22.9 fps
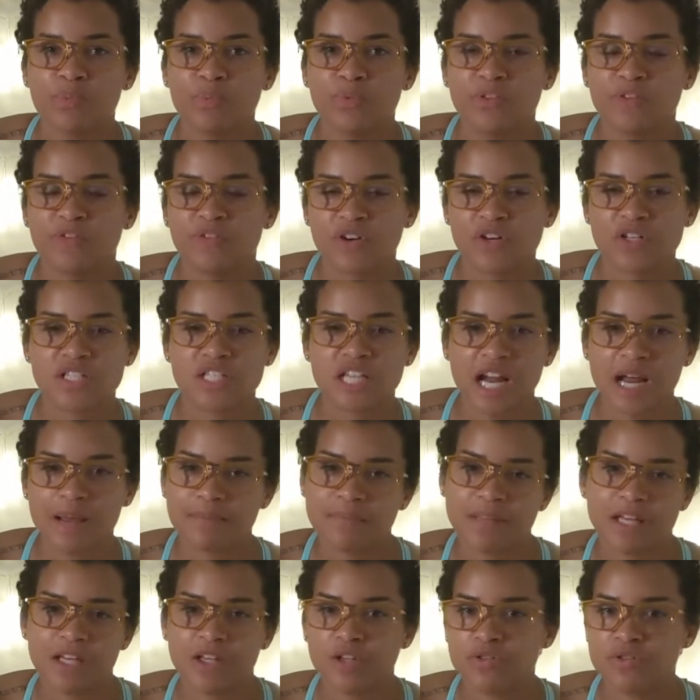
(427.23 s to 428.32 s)
the first time
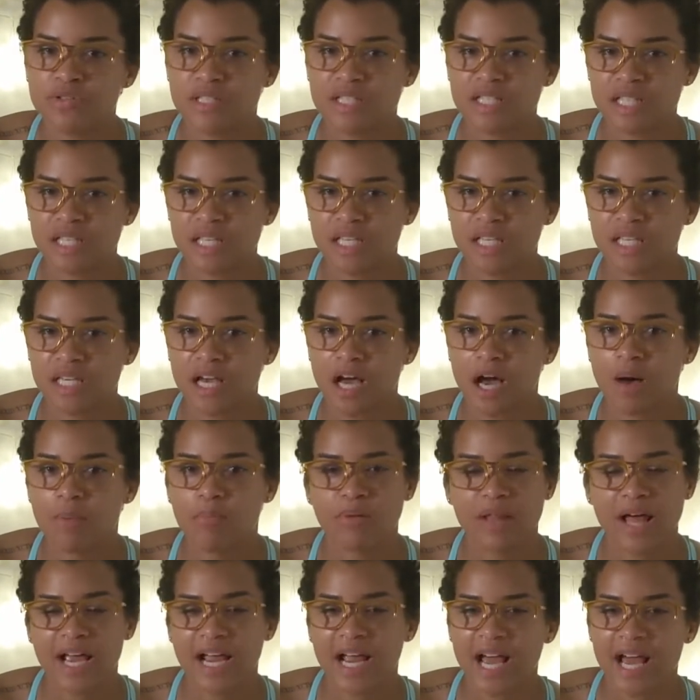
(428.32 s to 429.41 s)
that you see a
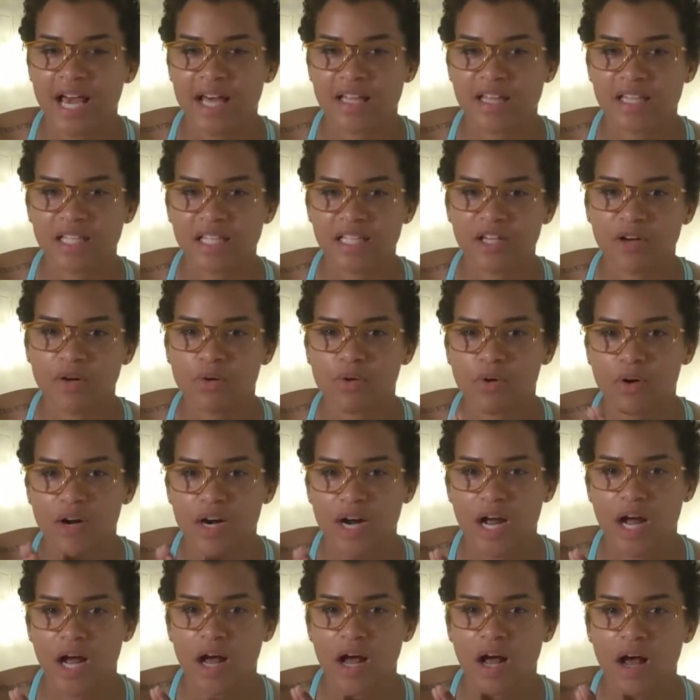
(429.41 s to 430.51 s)
black athlete or
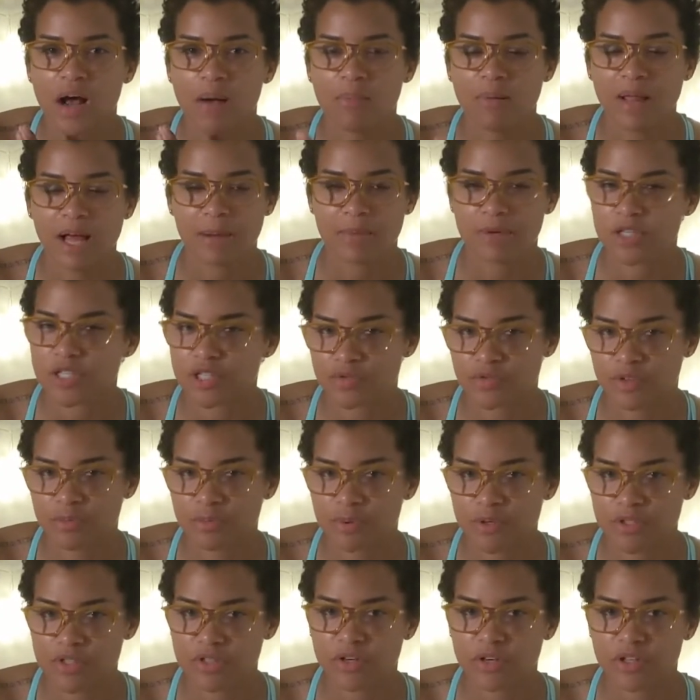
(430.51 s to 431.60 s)
a black person
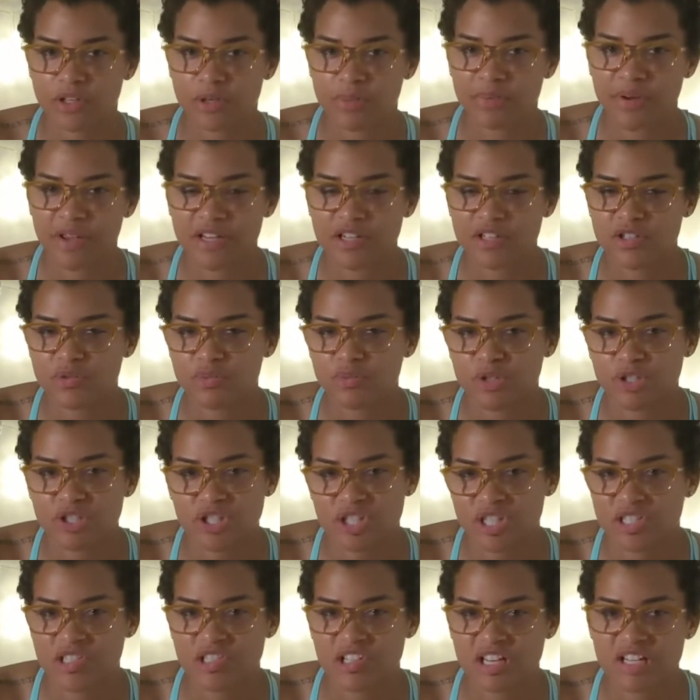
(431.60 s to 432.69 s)
reposted on their page was
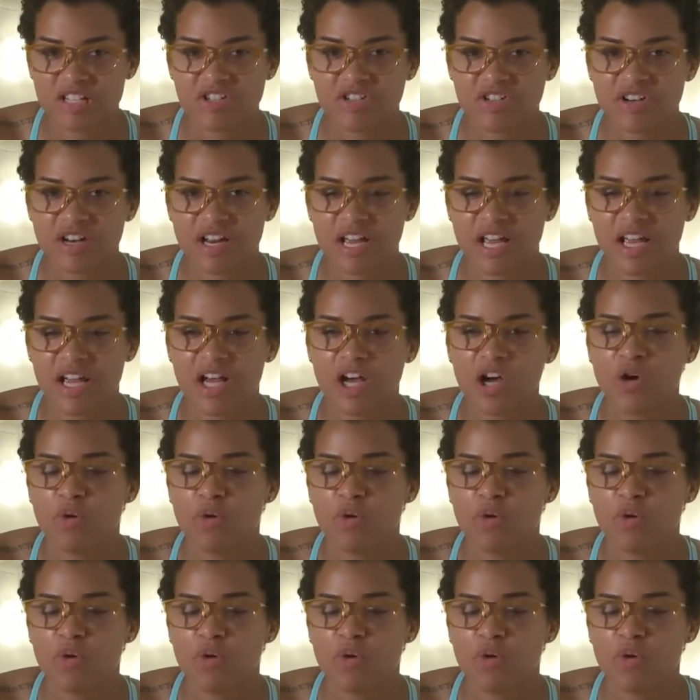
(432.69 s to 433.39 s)
just yesterday,